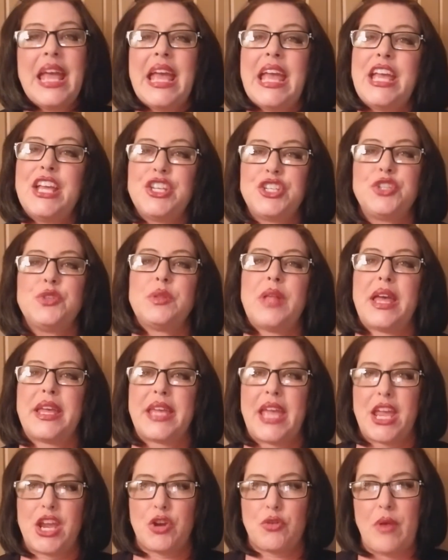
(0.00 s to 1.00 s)
Into
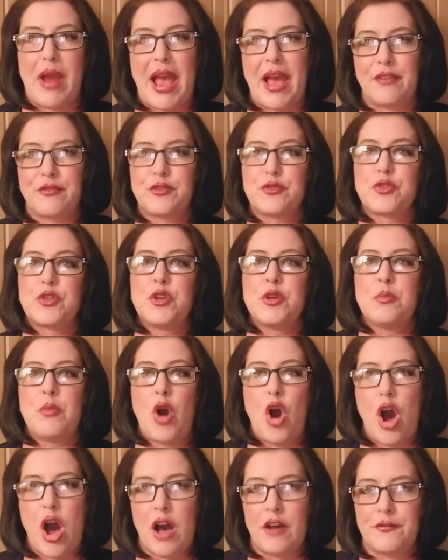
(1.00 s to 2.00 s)
like a craft room,
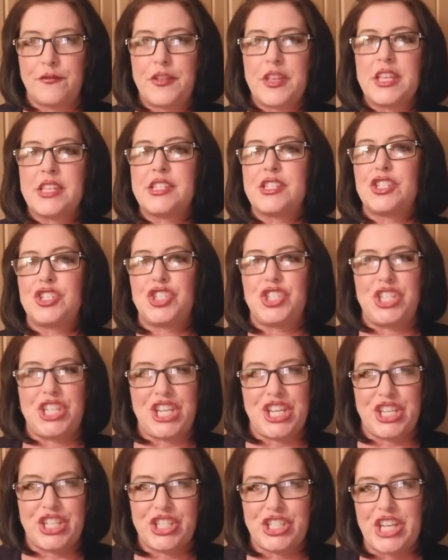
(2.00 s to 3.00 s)
office,
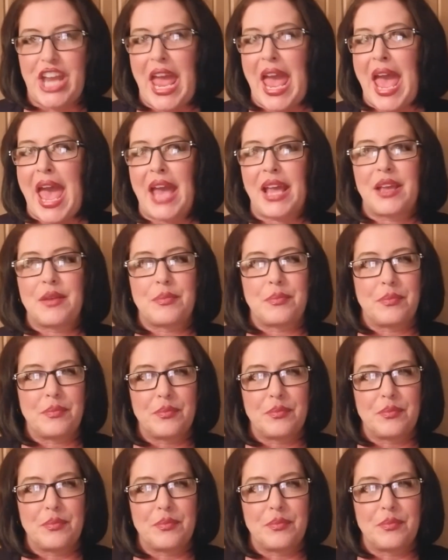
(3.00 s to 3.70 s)
she shack,